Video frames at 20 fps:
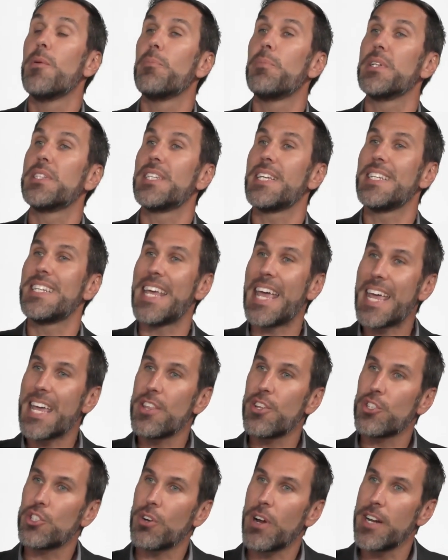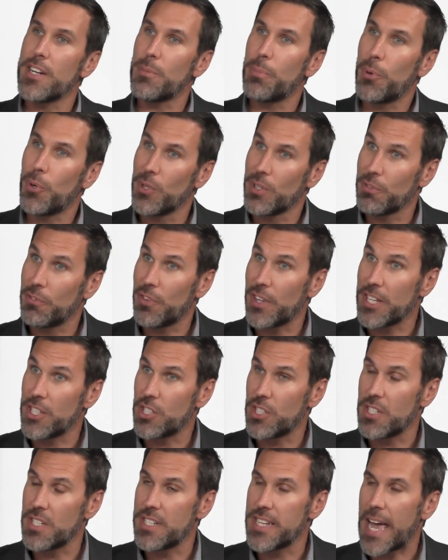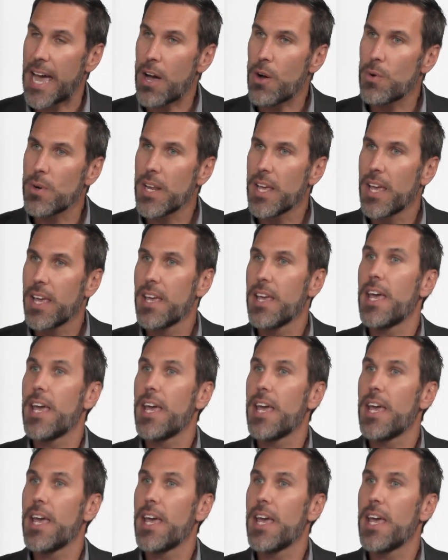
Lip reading: But today they're trying to pull inflation down,